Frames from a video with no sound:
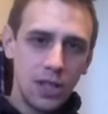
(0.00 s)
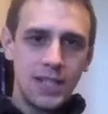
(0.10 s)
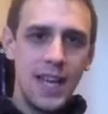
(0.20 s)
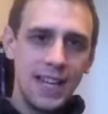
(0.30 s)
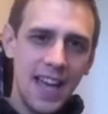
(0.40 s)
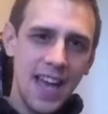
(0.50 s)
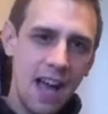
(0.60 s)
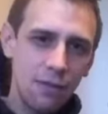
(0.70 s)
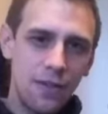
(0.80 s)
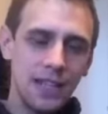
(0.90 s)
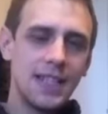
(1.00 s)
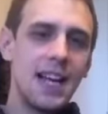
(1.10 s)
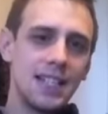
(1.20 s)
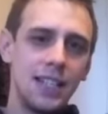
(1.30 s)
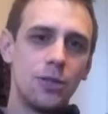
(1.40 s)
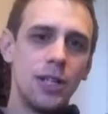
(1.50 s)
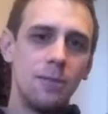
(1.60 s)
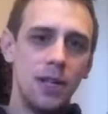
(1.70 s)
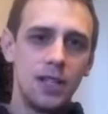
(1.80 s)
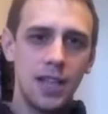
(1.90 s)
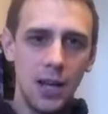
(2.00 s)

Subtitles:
Take care. Have a fantastic Christmas.